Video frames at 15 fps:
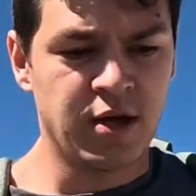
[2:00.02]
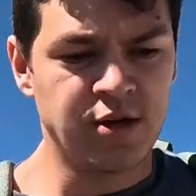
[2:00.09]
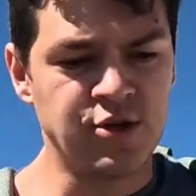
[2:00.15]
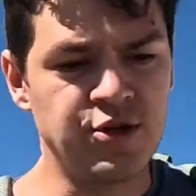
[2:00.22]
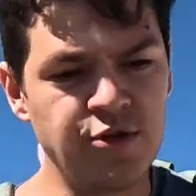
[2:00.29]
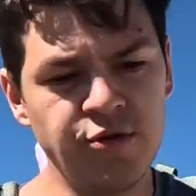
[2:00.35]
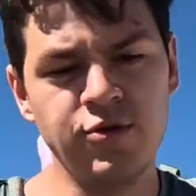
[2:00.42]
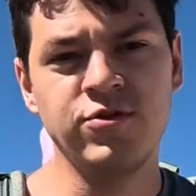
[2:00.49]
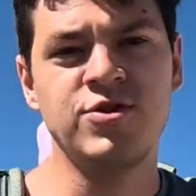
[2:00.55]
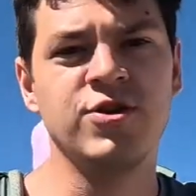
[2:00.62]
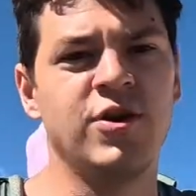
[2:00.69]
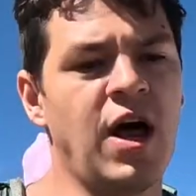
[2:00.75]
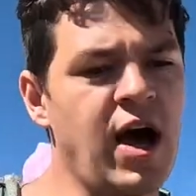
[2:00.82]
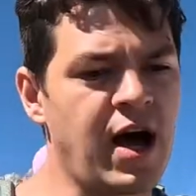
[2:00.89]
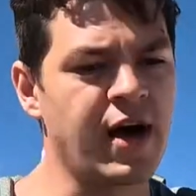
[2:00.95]
June,
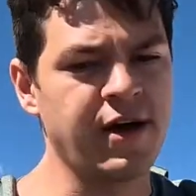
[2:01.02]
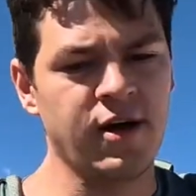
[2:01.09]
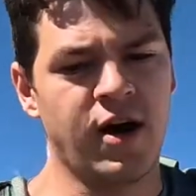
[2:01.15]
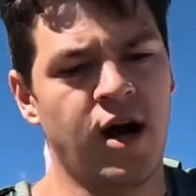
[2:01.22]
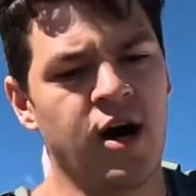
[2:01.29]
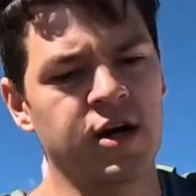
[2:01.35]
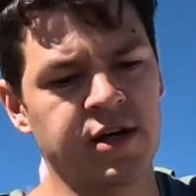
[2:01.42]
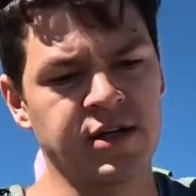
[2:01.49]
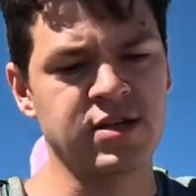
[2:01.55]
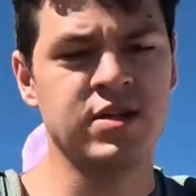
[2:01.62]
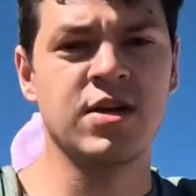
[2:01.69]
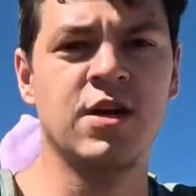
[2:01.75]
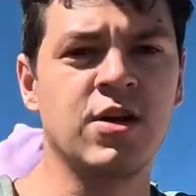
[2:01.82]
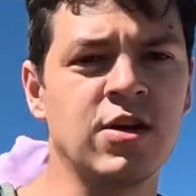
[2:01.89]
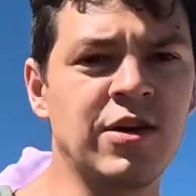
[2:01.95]
July,
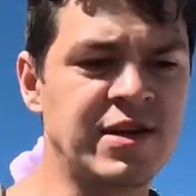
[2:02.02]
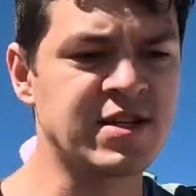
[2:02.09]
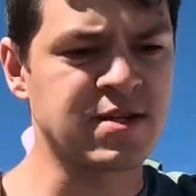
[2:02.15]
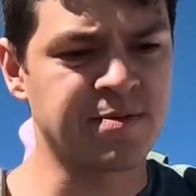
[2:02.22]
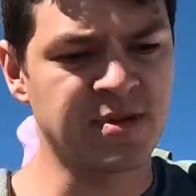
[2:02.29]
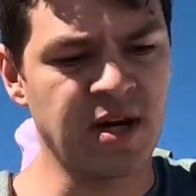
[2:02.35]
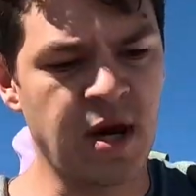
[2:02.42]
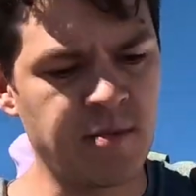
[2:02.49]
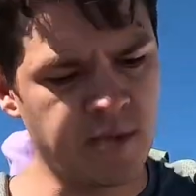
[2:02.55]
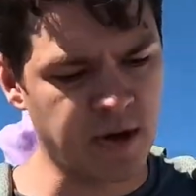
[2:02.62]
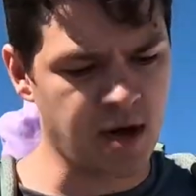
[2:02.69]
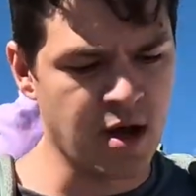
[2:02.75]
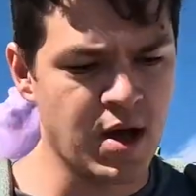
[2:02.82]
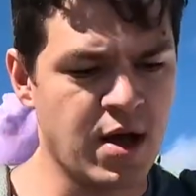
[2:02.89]
August, early September,